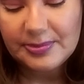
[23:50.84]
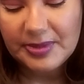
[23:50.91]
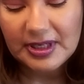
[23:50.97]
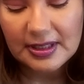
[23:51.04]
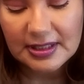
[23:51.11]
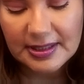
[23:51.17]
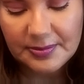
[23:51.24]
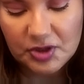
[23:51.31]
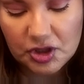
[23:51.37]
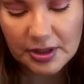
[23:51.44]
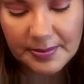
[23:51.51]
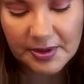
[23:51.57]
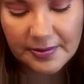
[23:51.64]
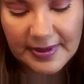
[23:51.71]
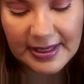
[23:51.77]
Put on some
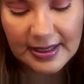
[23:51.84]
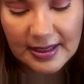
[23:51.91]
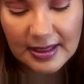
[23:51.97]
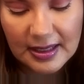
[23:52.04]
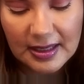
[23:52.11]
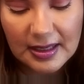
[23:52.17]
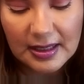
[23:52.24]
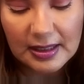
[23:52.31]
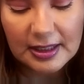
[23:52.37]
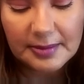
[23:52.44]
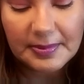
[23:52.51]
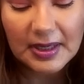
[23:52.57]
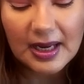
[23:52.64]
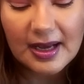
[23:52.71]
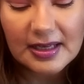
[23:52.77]
shimmery lip
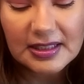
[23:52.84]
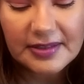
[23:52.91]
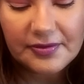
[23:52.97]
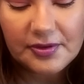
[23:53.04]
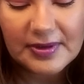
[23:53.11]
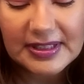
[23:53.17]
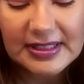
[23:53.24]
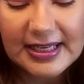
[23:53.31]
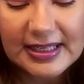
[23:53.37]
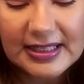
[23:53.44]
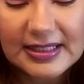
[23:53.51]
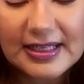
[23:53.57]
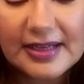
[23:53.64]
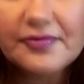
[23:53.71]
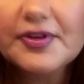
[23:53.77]
gloss if you want to take a
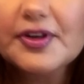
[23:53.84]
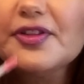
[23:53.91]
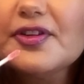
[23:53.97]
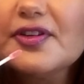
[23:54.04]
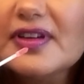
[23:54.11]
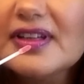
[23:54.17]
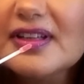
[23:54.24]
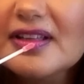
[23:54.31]
step further.